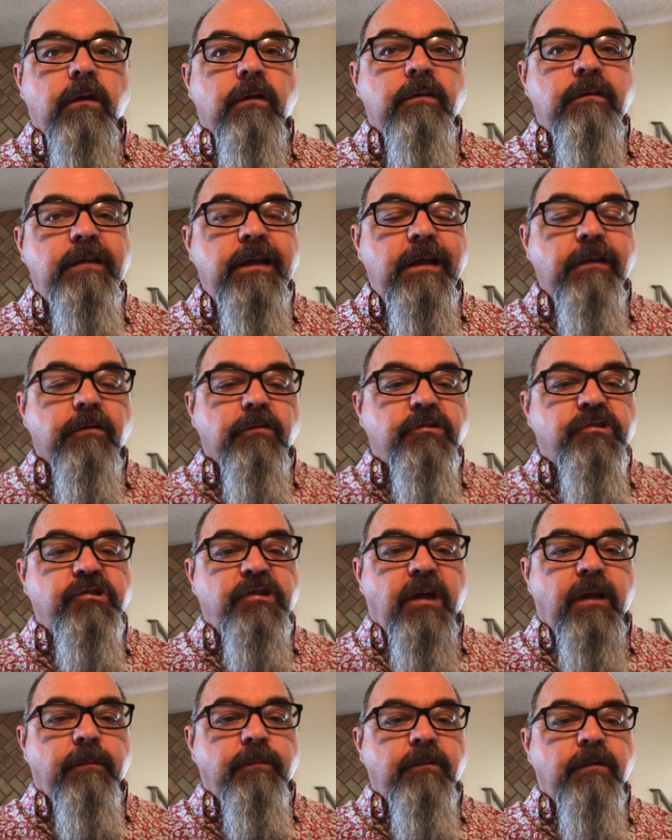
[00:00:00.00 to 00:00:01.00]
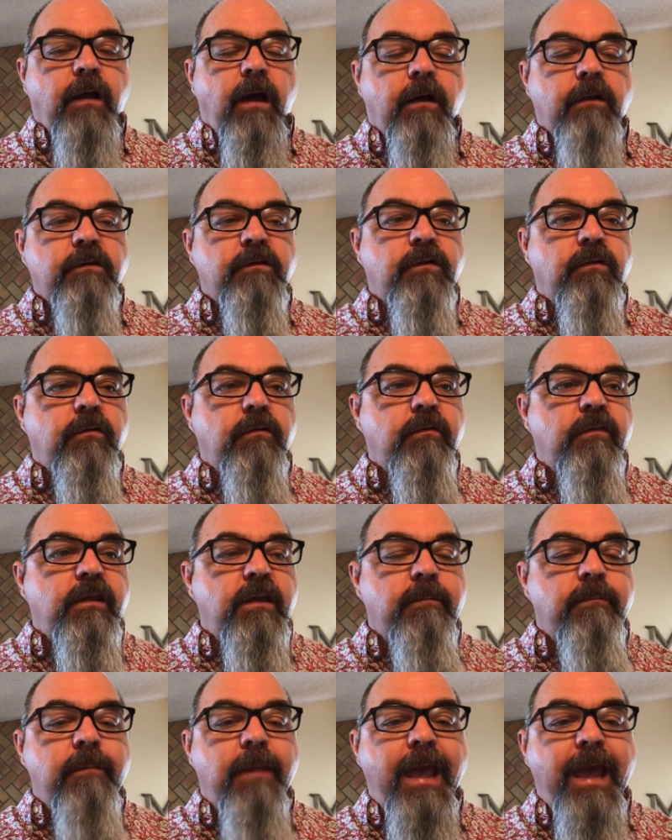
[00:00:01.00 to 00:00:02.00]
dealership, talk to
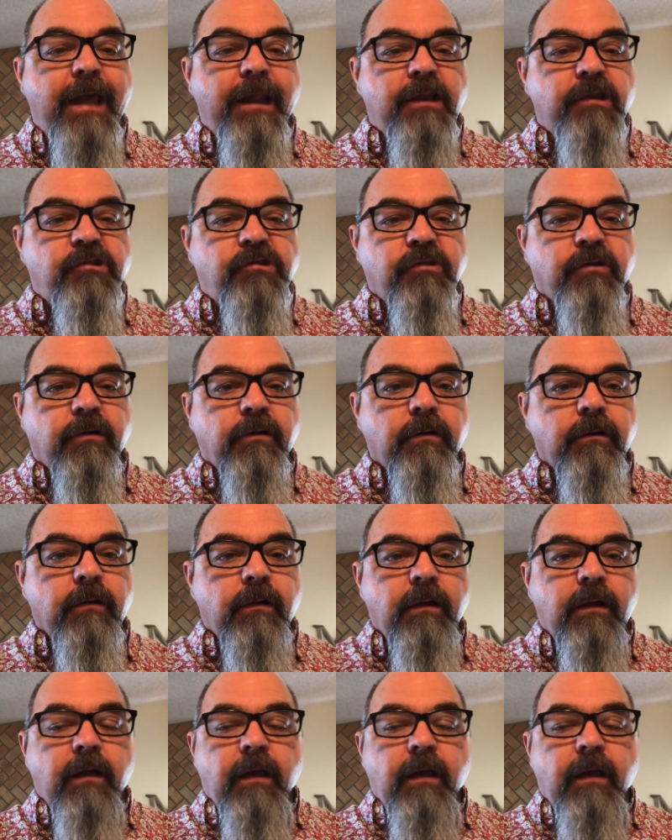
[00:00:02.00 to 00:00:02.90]
the manager,